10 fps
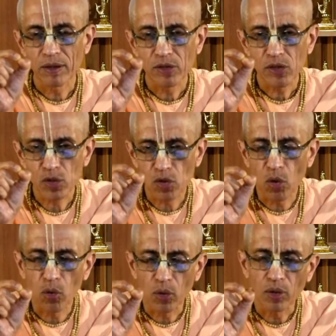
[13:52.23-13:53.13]

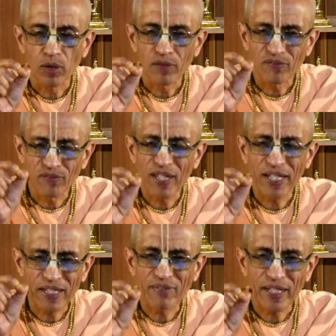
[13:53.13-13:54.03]
soul,
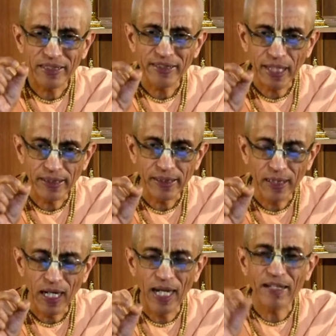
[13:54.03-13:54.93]
very, very
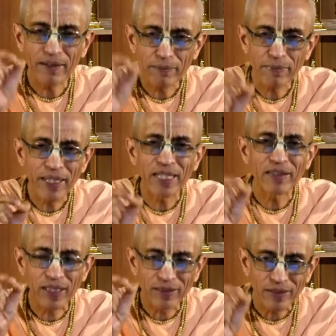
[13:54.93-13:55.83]
tiny, I
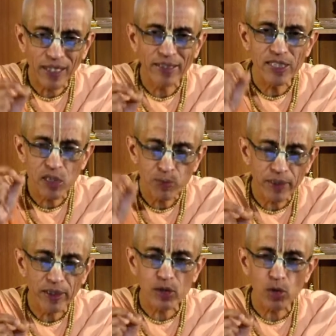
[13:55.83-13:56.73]
remain that tiny
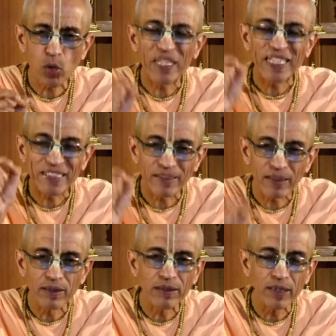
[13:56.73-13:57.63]
spirit soul
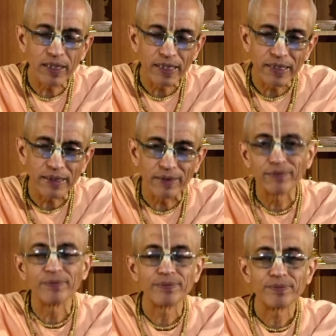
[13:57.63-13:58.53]
eternally.
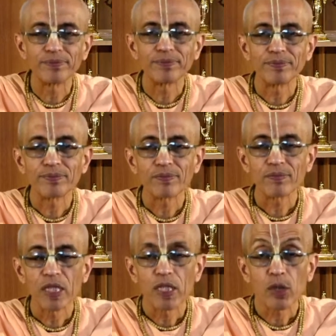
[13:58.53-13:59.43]

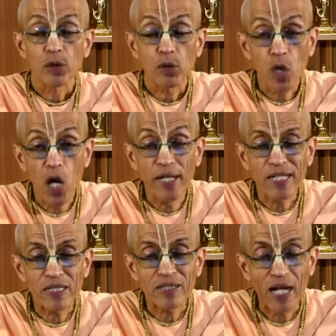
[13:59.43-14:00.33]
God
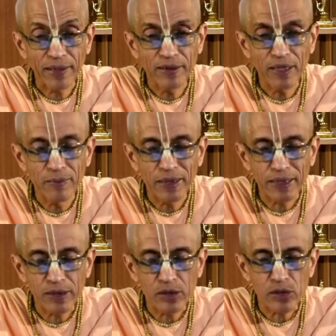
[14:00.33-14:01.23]
is
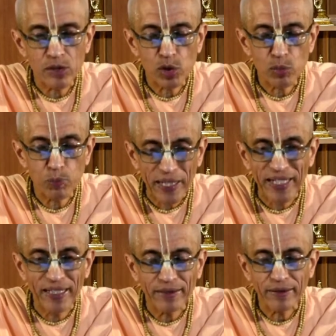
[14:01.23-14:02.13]
unlimited
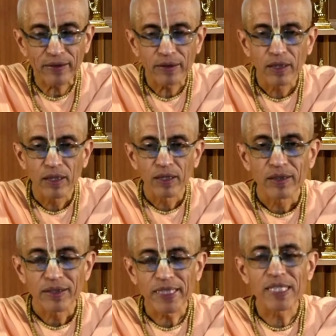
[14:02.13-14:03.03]
spirit,
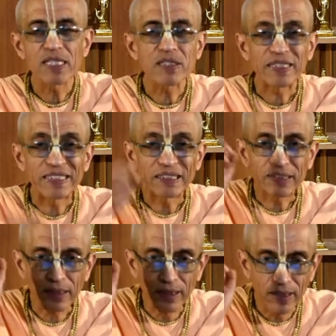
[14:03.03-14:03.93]
He is
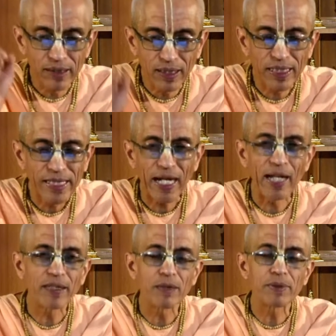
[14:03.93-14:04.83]
eternally
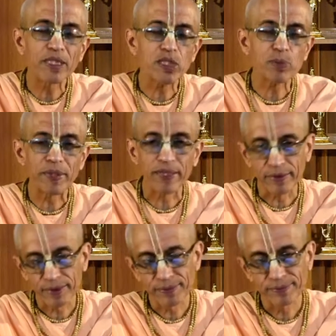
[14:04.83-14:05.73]
unlimited
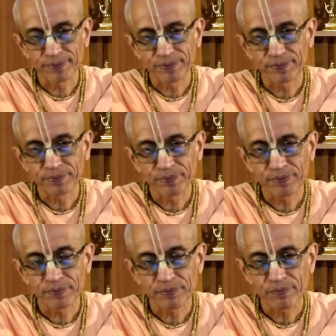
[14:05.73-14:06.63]
spirit.
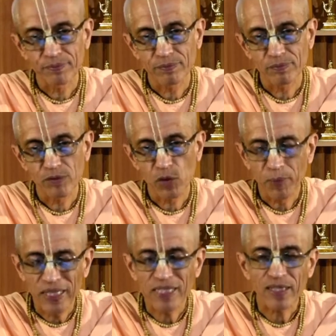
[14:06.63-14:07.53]
So
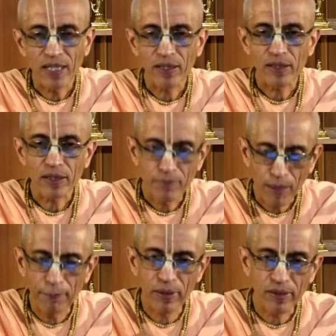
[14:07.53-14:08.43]
please
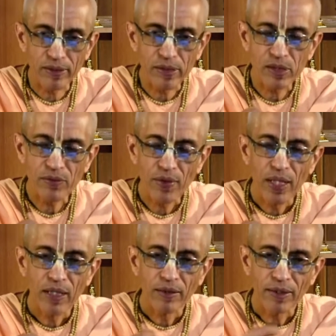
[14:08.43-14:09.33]
remember this
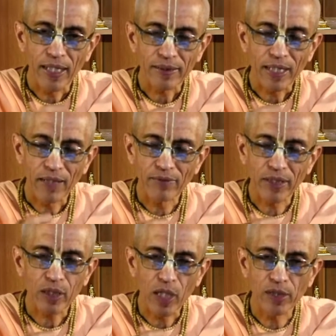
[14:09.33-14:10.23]
that
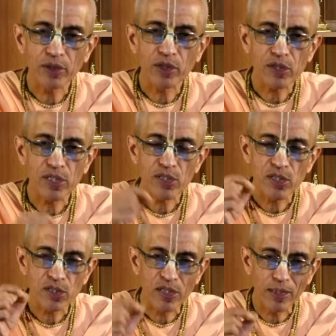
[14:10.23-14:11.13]
our consciousness
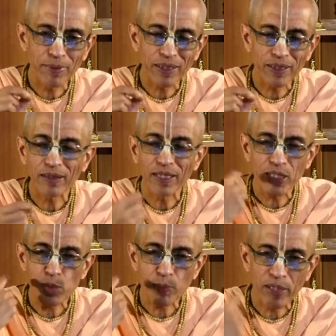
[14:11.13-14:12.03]
is limited, it
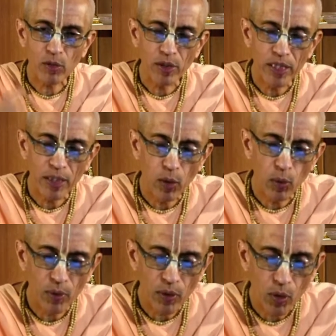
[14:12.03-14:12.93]
is spread only
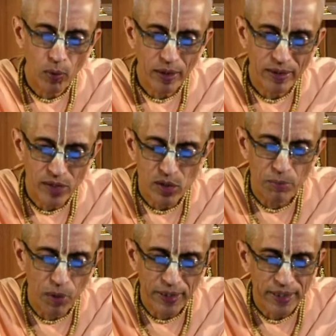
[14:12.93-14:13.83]
over this
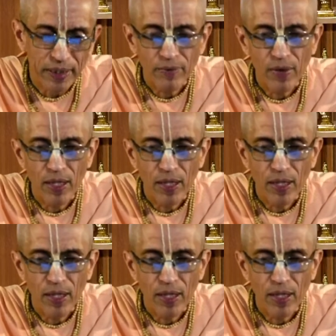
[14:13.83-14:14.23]
body,